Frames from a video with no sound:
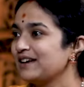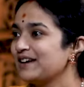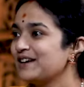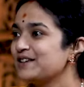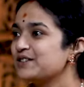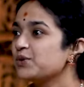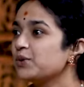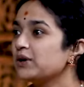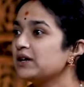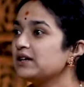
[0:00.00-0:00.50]

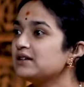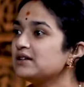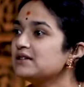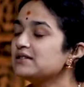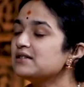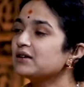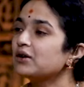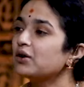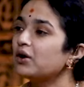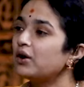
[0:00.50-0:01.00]
So it is
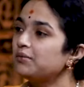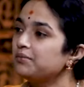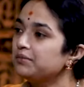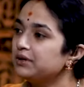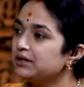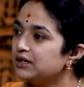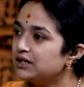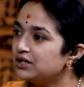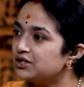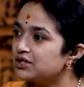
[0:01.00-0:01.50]
a
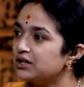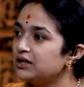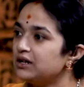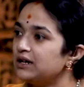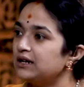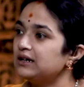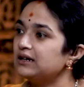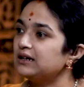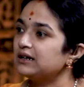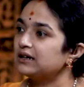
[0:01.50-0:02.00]
combination
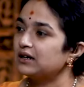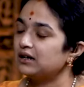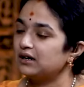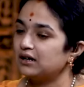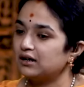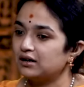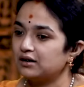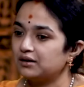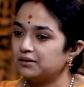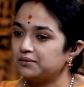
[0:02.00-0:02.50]

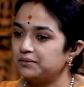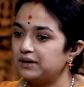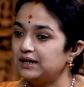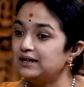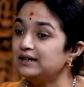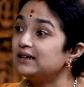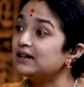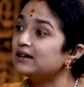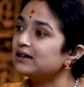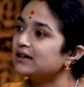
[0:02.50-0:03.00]
and
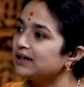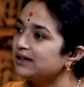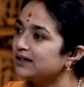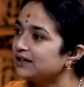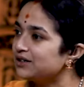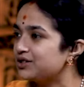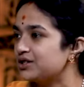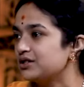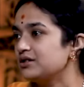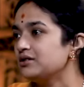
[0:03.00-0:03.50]

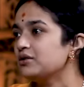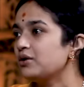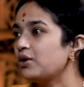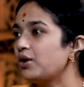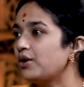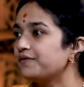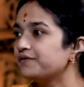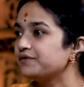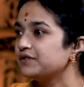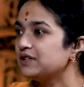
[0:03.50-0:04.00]
interconnection
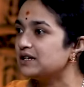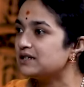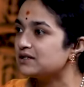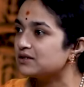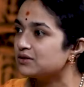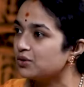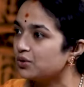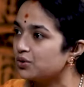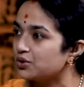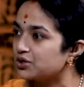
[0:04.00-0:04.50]
of these
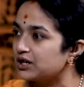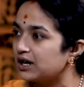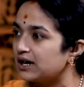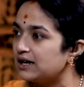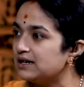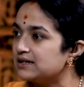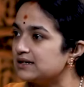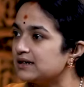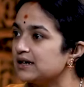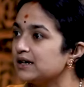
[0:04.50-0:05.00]

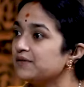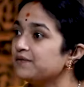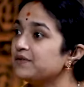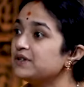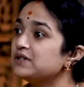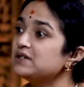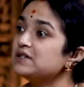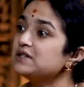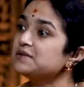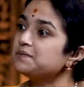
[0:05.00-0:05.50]
doshas,
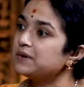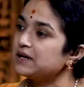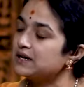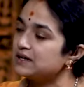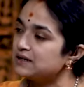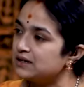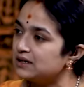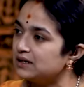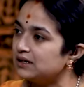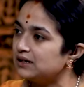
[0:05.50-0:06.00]
which is
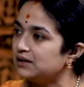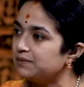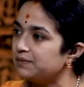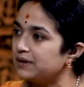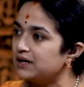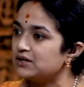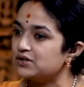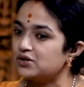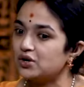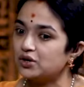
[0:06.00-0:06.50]
basically
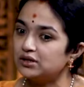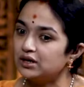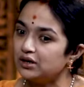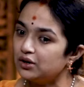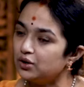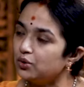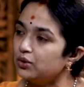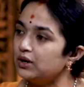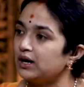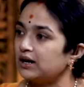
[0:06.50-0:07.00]
based on the
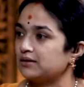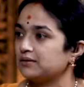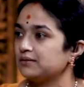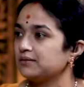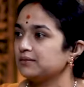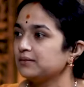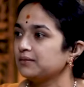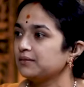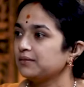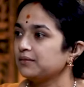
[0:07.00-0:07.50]
guna.
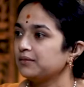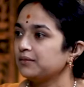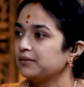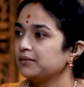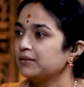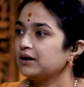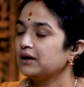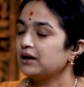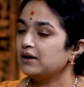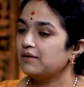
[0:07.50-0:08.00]

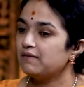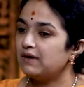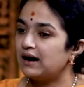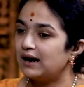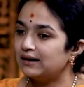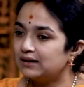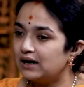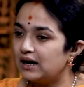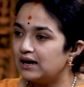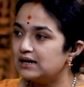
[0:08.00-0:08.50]

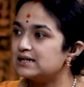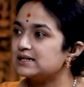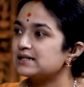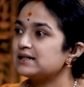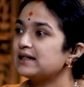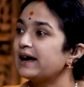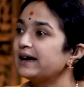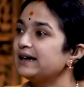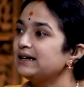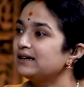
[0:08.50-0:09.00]
Vata is
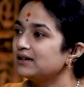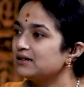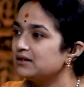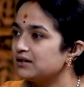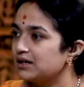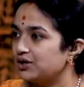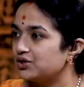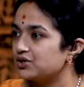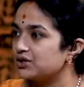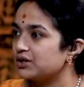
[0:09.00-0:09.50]
light in
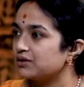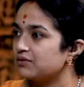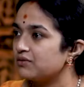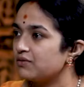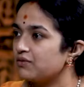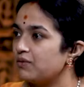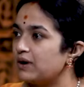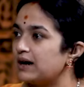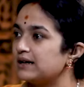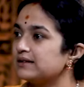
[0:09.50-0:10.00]
nature,
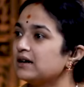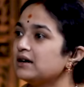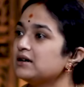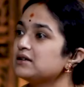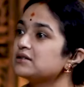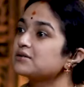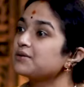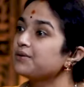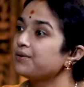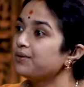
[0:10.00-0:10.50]
vata
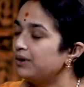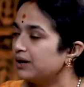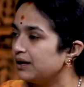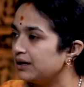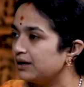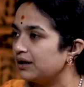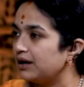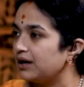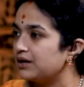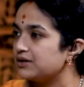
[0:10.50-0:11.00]
is cold
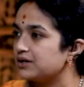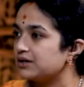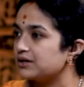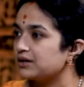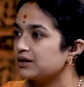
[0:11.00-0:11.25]
in nature,